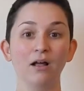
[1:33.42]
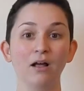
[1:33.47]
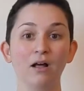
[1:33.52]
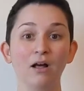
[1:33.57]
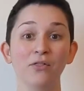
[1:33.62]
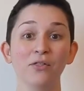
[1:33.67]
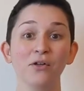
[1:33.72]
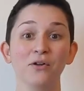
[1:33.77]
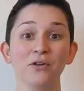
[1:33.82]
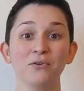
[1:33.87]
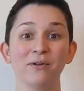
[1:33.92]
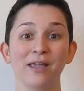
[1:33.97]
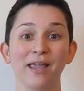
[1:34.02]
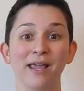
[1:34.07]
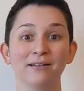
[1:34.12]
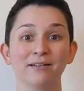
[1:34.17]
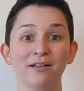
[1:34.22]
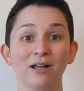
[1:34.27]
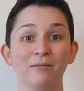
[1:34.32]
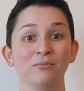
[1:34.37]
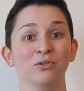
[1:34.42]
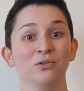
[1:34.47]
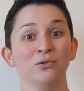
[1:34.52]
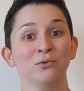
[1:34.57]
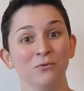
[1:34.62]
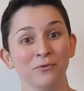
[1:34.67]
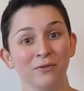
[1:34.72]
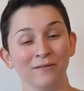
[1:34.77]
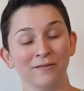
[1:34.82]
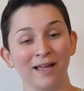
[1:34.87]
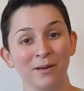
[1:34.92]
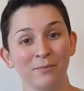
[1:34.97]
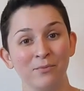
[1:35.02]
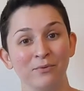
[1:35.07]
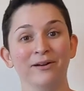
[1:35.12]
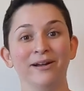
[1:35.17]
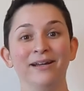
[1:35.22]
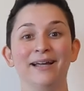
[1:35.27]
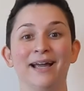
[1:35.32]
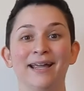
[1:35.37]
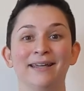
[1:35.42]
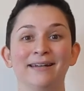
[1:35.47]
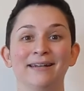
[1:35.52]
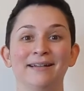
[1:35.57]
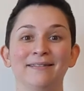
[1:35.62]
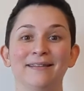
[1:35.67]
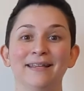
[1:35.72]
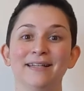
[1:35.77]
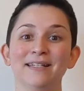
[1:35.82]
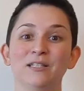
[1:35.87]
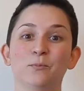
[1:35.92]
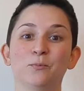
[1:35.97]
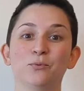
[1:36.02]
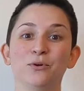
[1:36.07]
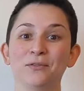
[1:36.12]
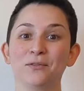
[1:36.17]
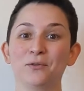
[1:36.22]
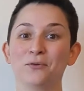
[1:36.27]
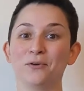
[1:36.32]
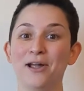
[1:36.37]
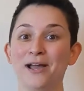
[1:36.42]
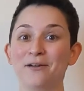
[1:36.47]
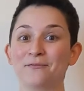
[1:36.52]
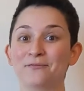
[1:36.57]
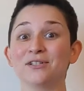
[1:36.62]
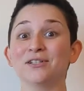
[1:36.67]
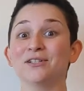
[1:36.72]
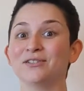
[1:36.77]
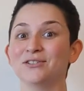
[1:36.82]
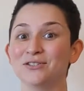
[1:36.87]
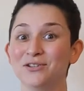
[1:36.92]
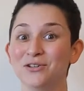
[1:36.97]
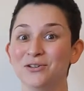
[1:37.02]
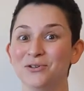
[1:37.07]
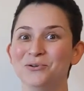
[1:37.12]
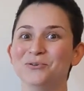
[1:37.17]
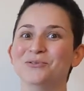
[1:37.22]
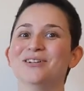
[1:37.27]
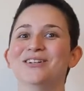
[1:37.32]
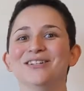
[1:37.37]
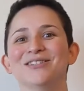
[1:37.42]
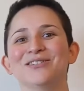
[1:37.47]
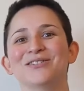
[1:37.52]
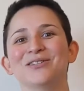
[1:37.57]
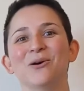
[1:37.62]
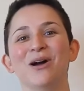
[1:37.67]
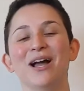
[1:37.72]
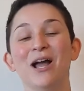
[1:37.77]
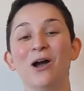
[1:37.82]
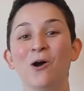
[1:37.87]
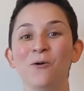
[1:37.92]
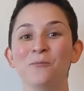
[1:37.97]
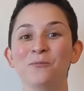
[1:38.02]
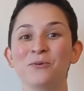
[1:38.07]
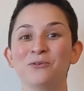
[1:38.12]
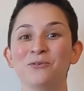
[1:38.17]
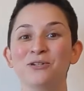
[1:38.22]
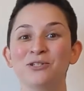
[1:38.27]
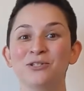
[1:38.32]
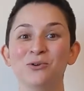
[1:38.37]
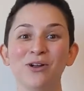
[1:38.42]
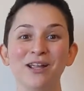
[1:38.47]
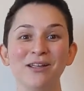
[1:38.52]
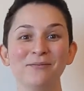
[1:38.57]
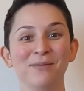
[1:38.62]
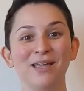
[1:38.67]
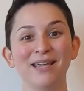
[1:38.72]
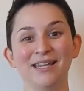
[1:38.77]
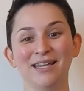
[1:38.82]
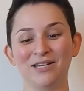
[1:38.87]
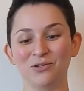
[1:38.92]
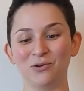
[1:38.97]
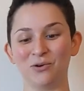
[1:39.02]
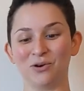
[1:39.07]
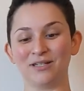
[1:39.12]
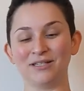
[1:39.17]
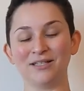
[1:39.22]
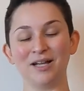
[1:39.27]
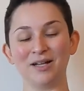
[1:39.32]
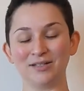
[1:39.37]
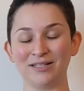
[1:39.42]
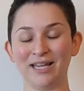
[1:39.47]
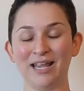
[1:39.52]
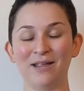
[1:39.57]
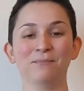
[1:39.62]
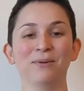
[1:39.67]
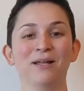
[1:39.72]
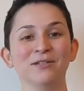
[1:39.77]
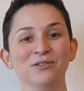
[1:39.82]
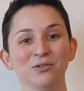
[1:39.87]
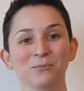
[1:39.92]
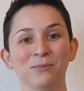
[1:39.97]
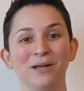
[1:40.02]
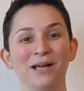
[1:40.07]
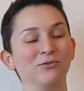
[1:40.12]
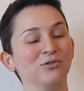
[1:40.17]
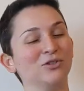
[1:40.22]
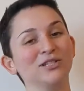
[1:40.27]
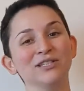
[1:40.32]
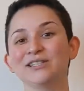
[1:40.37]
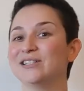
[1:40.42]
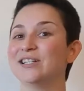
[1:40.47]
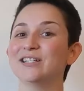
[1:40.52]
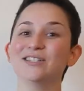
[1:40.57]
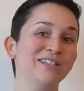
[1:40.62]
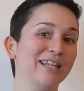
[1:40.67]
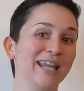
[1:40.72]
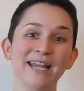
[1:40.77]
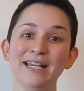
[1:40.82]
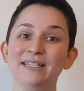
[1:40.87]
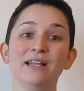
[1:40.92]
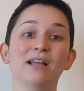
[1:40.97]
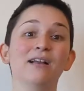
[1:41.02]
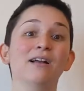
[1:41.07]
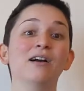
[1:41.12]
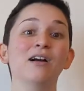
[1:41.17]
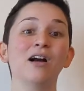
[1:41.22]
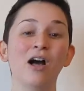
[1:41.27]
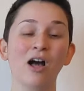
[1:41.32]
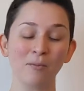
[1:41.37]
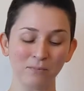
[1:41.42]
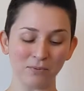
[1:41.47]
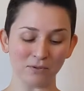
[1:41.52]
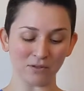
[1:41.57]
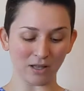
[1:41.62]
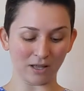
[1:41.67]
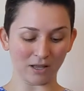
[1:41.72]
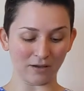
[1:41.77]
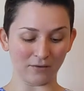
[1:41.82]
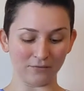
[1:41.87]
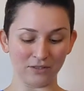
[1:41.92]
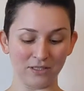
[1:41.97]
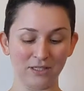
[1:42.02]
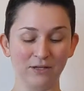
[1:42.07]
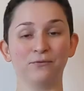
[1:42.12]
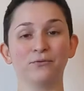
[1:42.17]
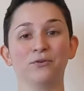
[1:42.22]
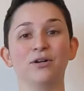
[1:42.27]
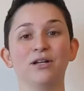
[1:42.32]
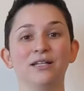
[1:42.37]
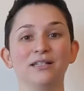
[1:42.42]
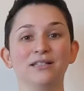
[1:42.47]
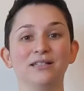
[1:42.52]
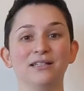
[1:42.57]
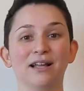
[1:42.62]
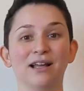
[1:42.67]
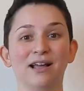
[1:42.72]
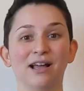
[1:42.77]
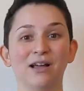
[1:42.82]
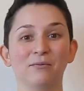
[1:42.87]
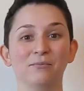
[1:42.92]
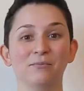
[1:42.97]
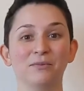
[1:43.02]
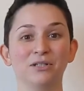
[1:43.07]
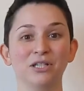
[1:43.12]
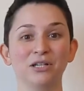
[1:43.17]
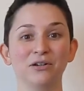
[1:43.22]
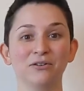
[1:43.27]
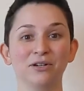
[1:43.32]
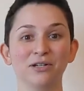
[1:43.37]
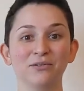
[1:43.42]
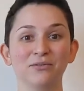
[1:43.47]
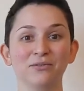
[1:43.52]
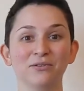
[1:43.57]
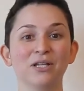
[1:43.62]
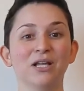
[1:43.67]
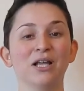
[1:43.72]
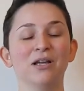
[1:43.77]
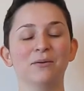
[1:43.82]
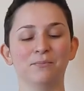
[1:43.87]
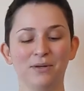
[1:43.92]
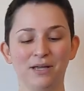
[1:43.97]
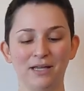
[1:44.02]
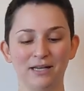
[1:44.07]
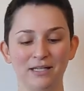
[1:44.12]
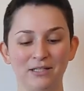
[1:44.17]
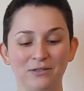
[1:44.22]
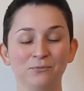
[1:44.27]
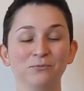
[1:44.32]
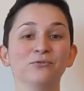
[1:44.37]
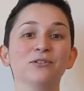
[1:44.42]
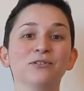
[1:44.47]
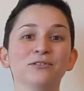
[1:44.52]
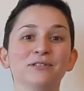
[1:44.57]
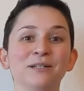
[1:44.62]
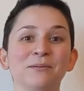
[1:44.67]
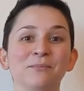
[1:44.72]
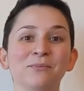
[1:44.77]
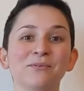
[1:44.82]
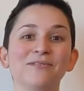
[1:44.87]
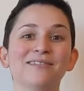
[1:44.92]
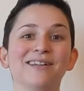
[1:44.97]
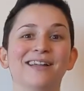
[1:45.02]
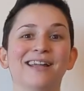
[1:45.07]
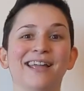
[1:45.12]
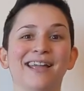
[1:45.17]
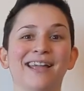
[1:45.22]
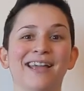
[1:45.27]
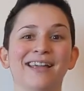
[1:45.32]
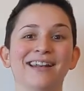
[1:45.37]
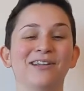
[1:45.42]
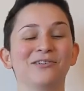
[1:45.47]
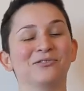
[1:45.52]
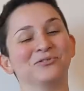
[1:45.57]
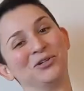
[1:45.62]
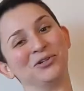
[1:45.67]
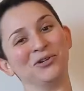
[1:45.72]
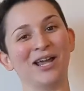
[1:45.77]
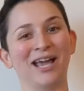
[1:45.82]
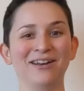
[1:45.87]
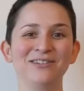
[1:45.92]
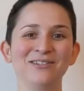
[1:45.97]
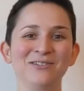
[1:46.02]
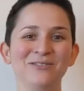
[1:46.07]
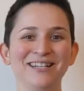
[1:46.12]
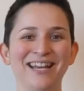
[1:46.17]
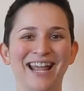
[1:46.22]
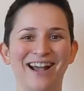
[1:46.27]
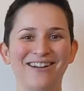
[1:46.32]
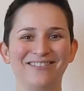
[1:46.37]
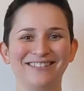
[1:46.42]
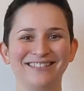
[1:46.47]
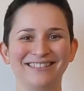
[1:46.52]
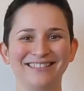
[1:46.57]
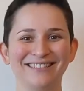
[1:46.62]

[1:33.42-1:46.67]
Although you can't come to the library, I can at least bring the craft to you. So I hope you enjoy making your duct tape pencil pouches. Just takes a couple of different uh, materials, but it's real simple and I'll show you how to do it now.